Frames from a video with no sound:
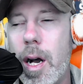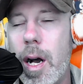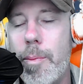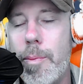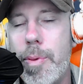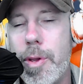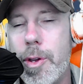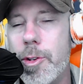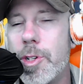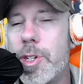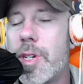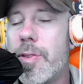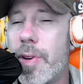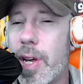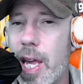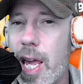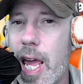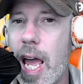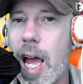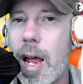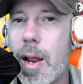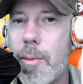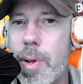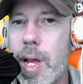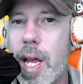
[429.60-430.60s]
abusive. It
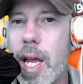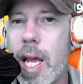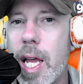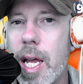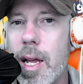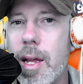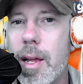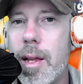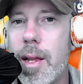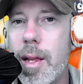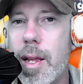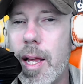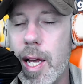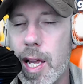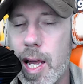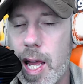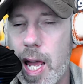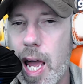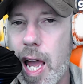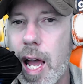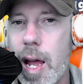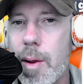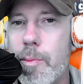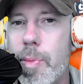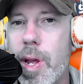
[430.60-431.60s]
can be. It
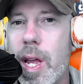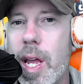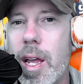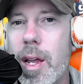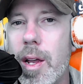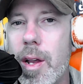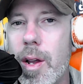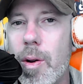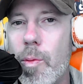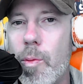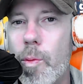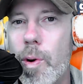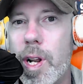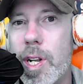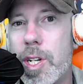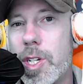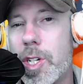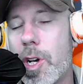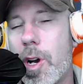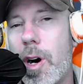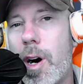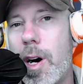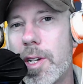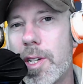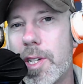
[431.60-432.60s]
can be when
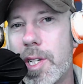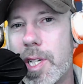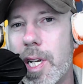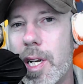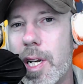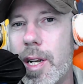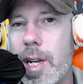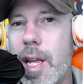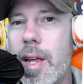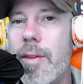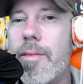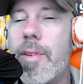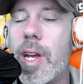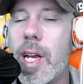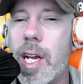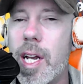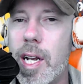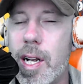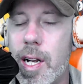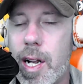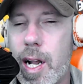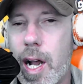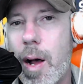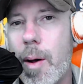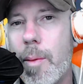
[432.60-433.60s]
it's constant leaving
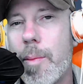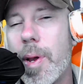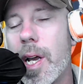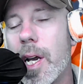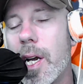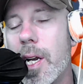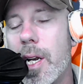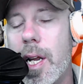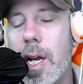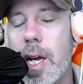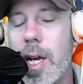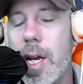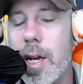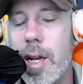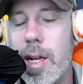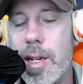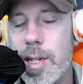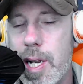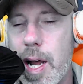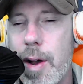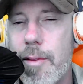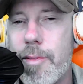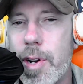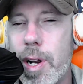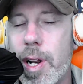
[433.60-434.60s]
and coming, and
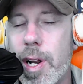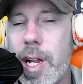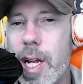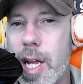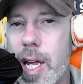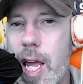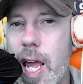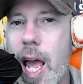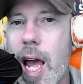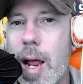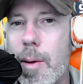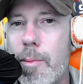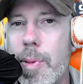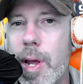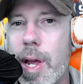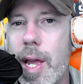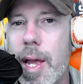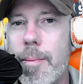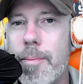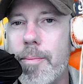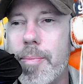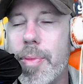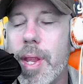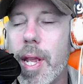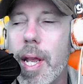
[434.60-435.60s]
definitely it can
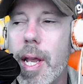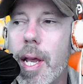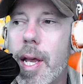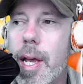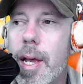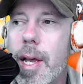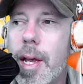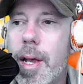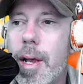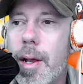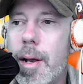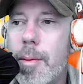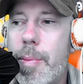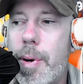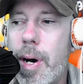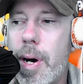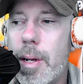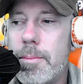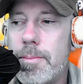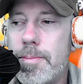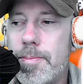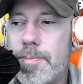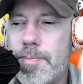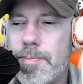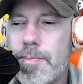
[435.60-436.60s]
be.
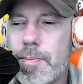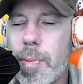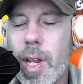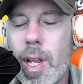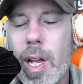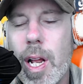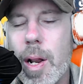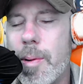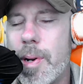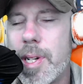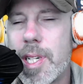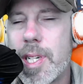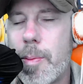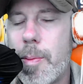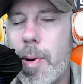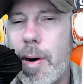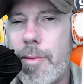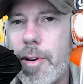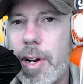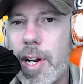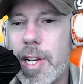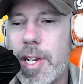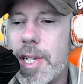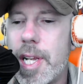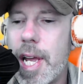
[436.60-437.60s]
But anyways, I'm
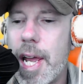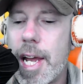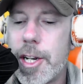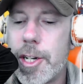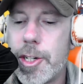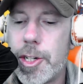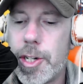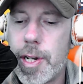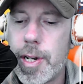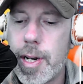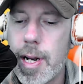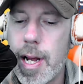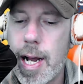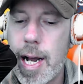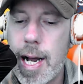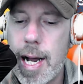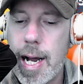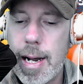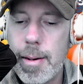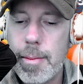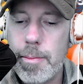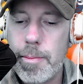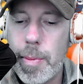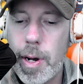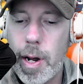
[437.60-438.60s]
off on a tangent
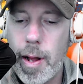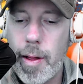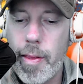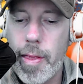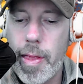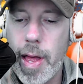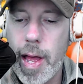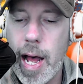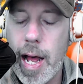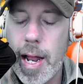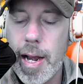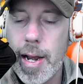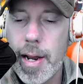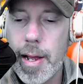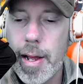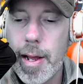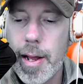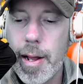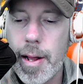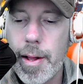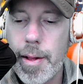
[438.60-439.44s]
on that.